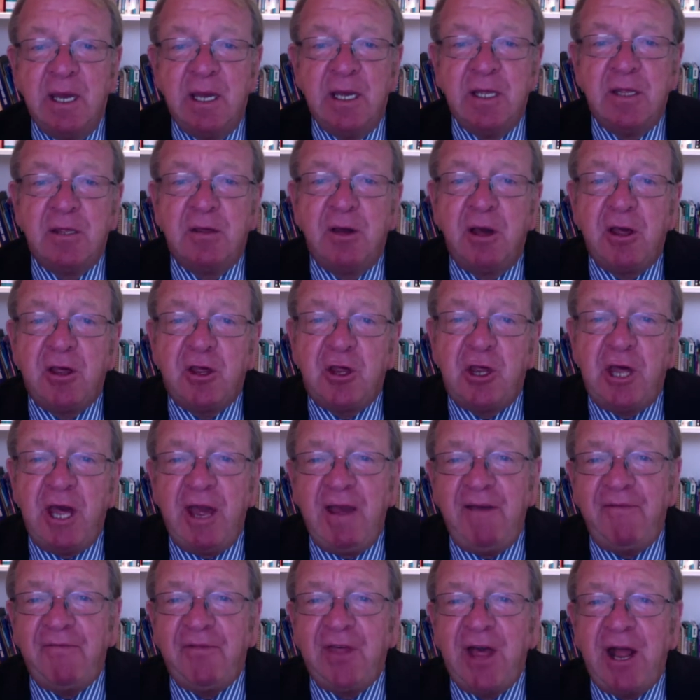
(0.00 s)
To
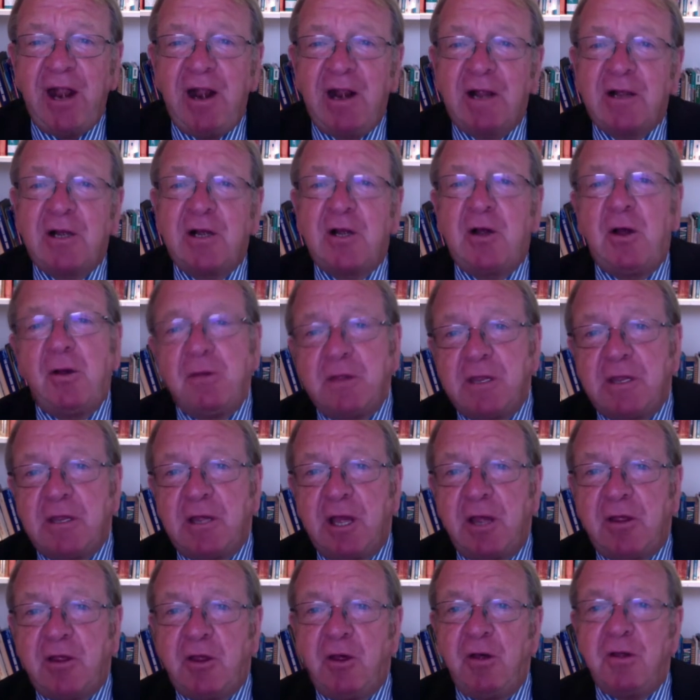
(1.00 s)
achieve their
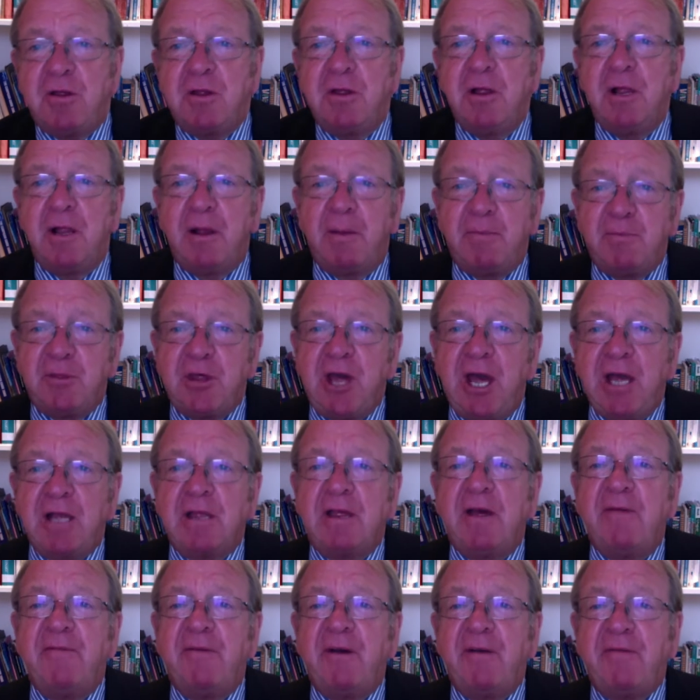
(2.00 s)
constitutional
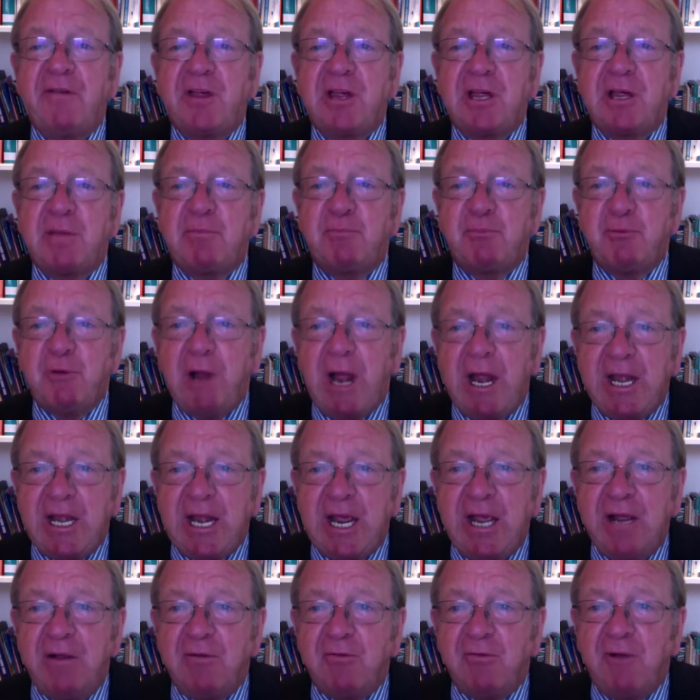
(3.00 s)
objective of
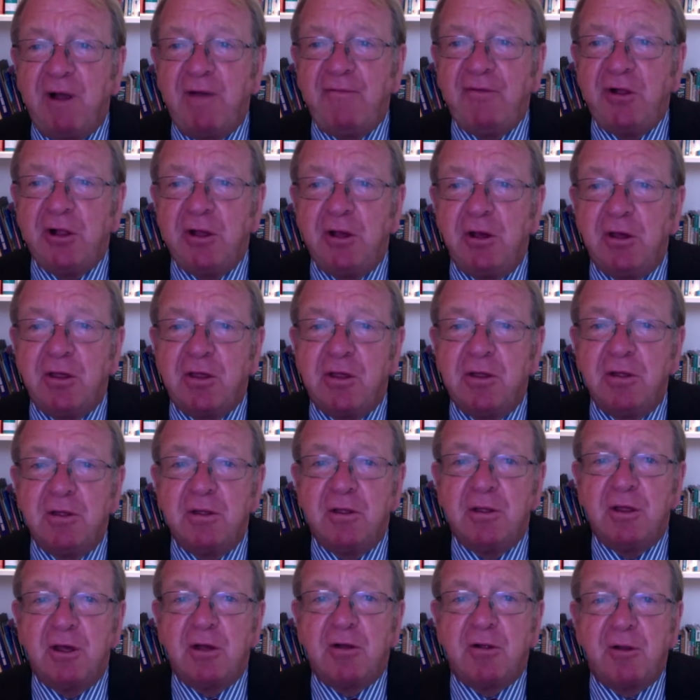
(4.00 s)
spreading revolution
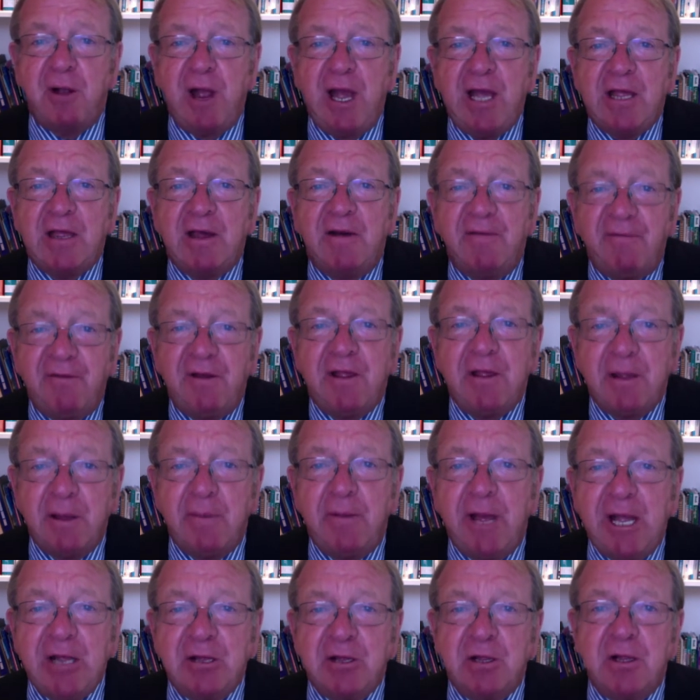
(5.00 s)
to create a
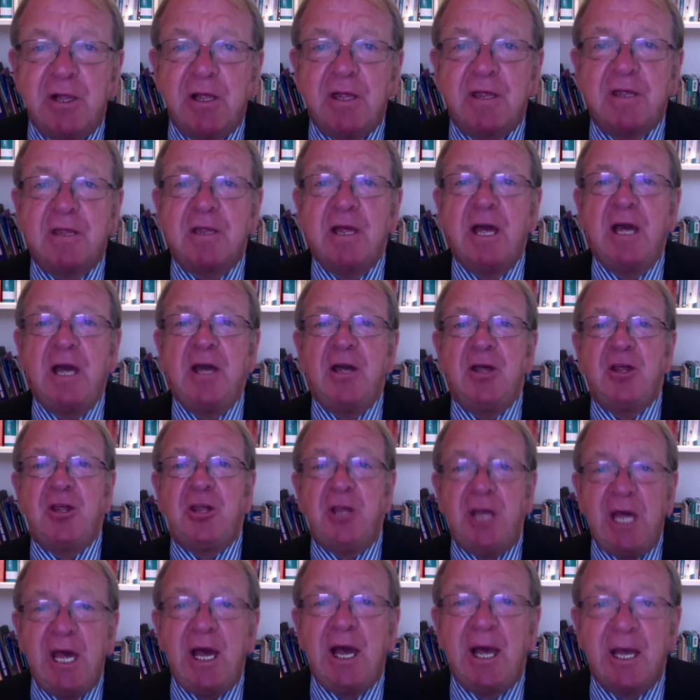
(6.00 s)
fundamentalist
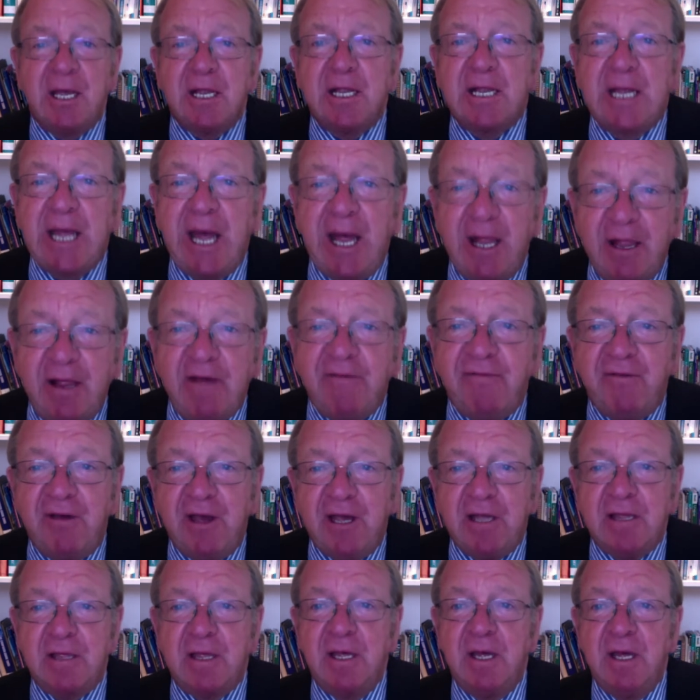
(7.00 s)
Shiite
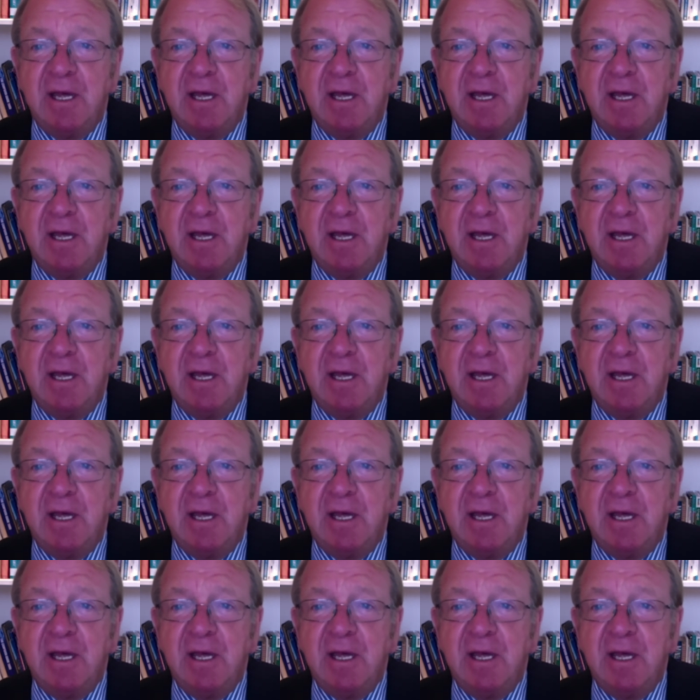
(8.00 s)
caliphate,